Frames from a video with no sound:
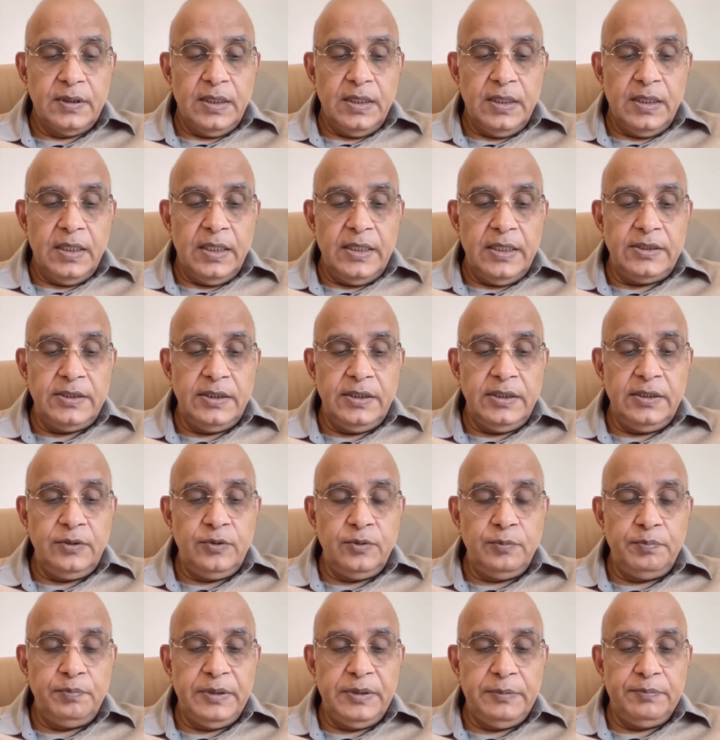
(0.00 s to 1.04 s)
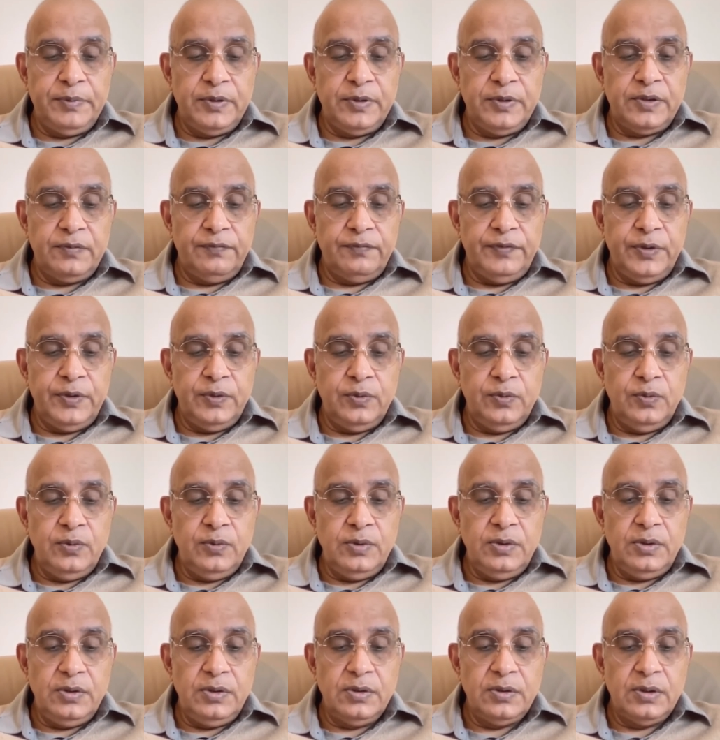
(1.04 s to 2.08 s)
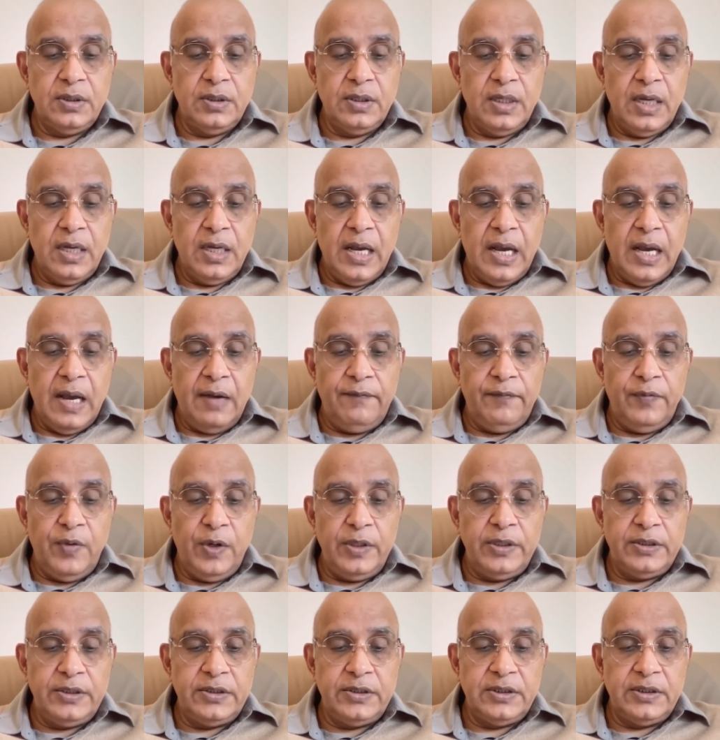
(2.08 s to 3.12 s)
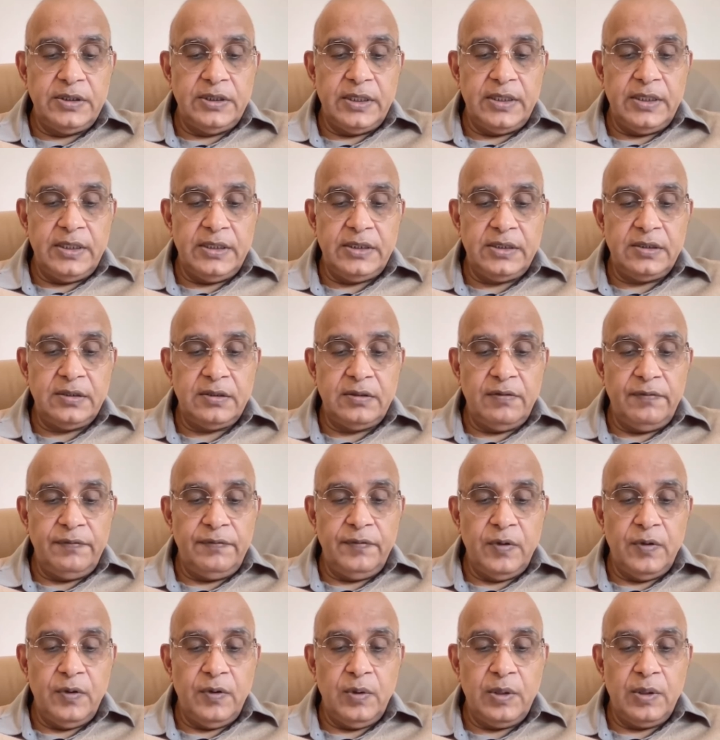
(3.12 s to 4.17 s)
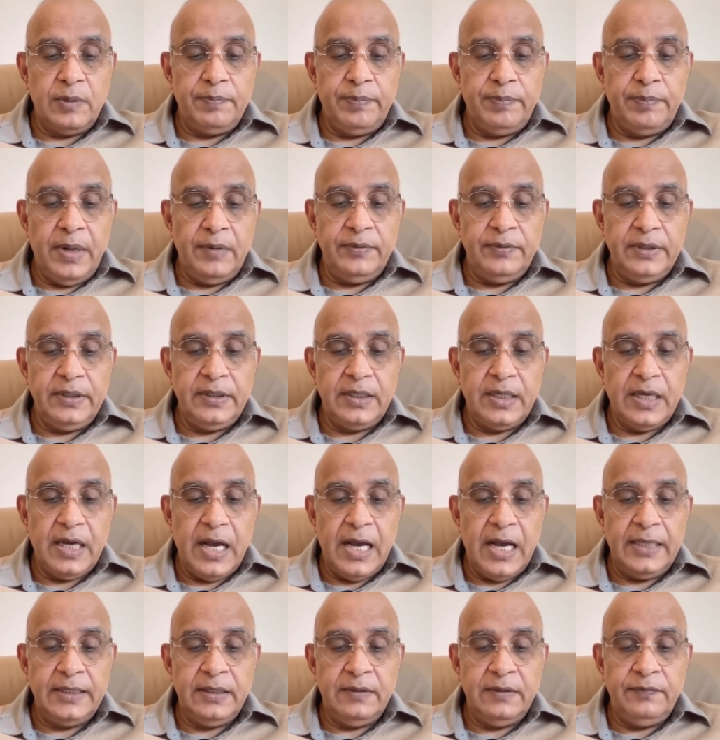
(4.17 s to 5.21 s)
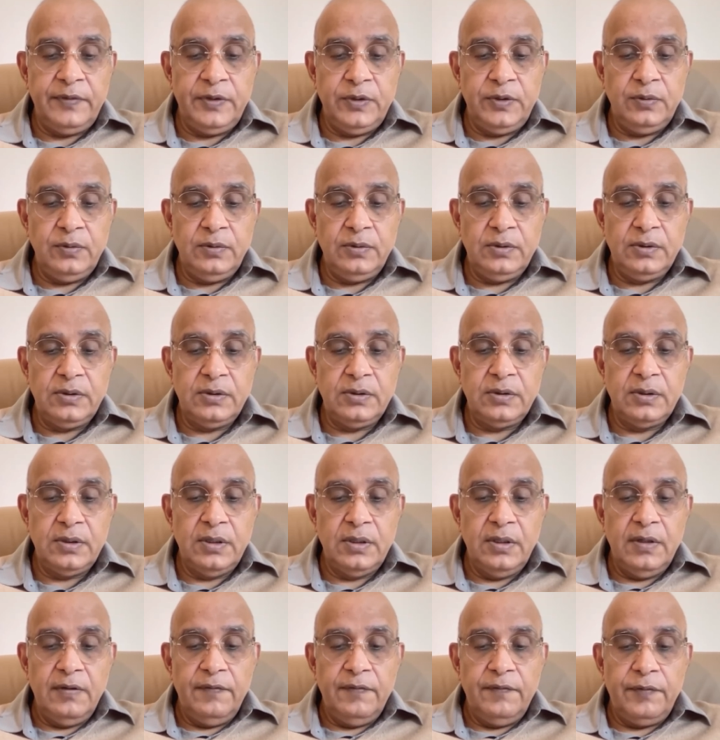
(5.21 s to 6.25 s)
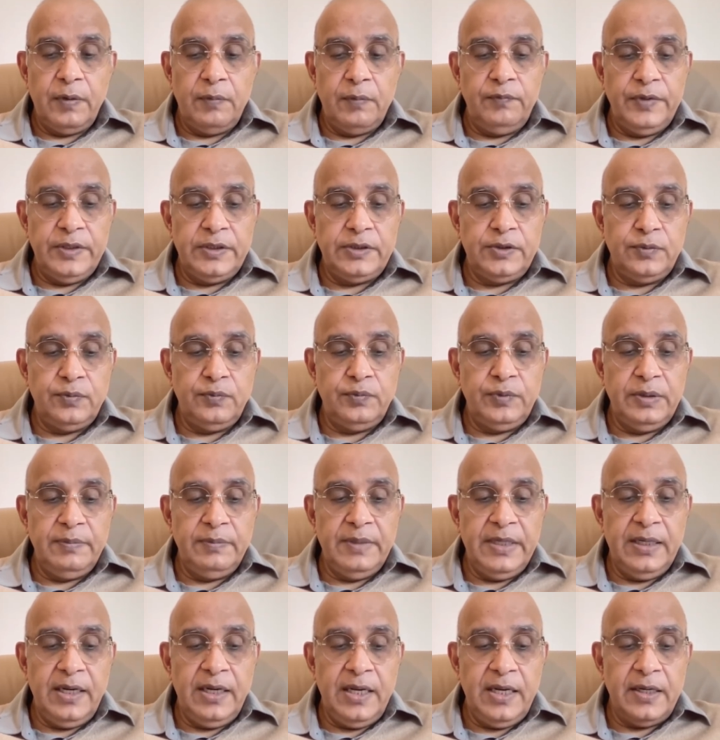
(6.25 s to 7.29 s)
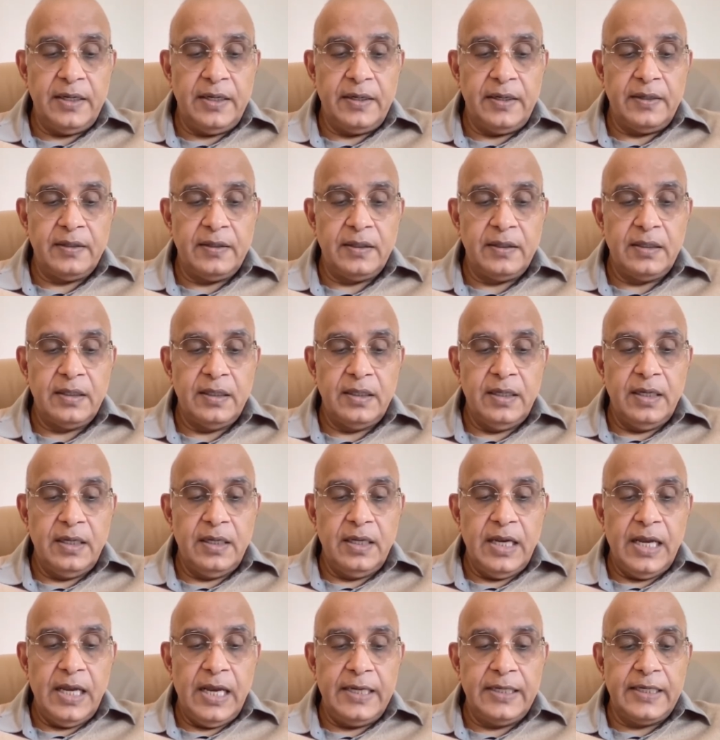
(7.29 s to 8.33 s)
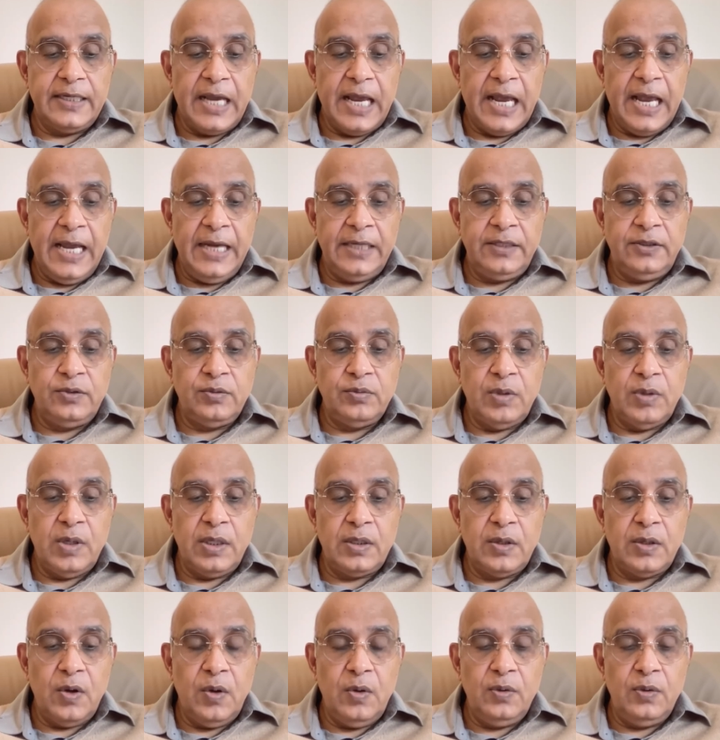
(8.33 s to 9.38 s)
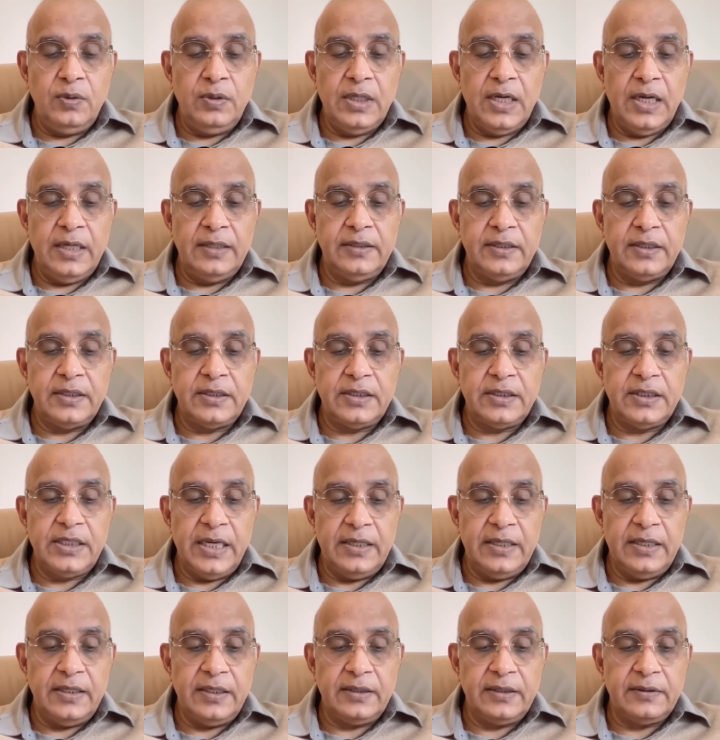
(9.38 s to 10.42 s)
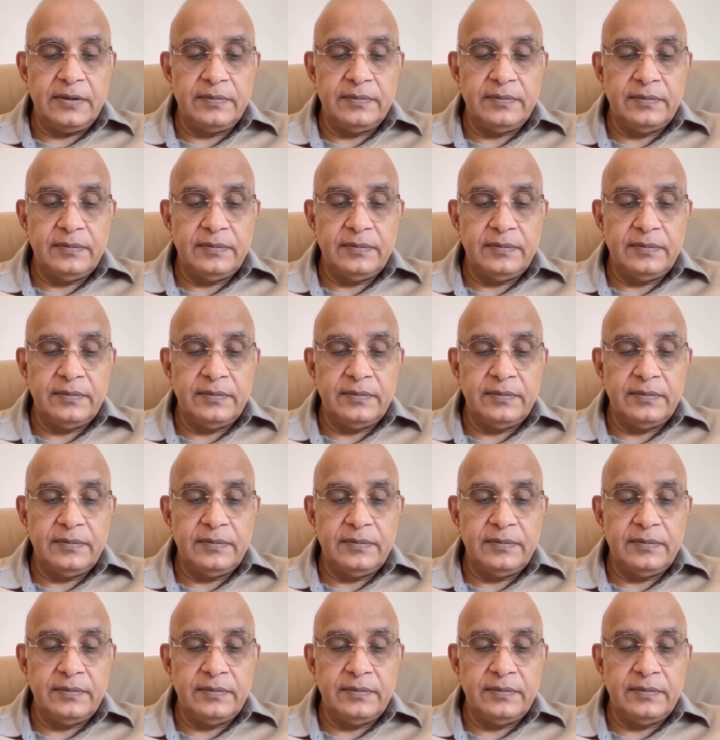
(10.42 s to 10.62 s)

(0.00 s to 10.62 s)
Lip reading: Listening to people's views avoids the risk of overpowering other views from which we may learn and add to our own understanding.